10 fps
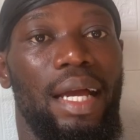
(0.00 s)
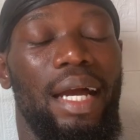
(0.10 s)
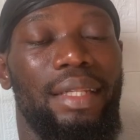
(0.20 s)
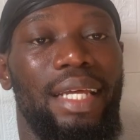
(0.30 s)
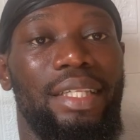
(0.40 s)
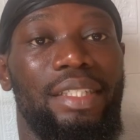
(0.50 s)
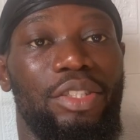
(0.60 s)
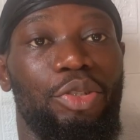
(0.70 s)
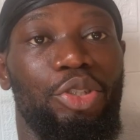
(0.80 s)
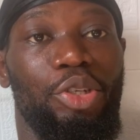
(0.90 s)
And that's
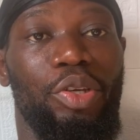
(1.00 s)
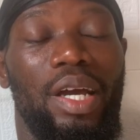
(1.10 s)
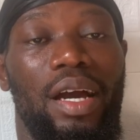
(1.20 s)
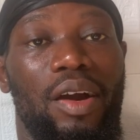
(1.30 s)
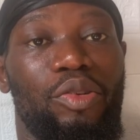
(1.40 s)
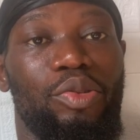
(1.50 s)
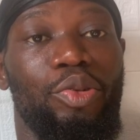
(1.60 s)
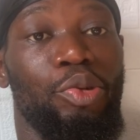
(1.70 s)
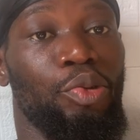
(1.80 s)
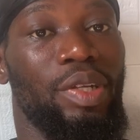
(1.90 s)
to show you how
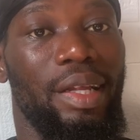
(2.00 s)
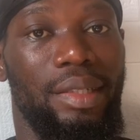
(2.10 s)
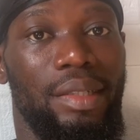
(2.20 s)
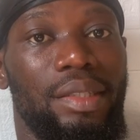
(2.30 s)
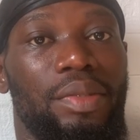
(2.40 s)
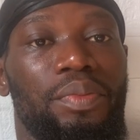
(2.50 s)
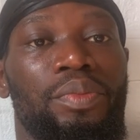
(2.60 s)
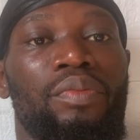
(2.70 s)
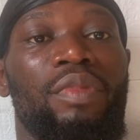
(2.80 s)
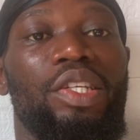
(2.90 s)
good that is.
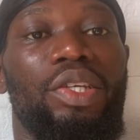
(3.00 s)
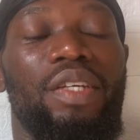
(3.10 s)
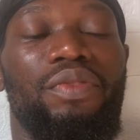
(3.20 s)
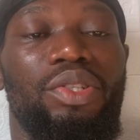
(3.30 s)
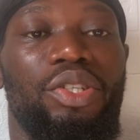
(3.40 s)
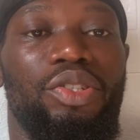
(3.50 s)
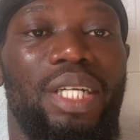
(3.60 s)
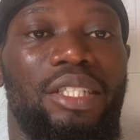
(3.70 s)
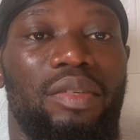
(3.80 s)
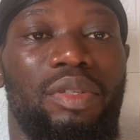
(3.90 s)
So even though the user
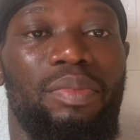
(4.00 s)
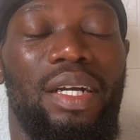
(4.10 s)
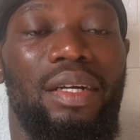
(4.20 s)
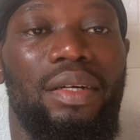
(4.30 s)
is coming back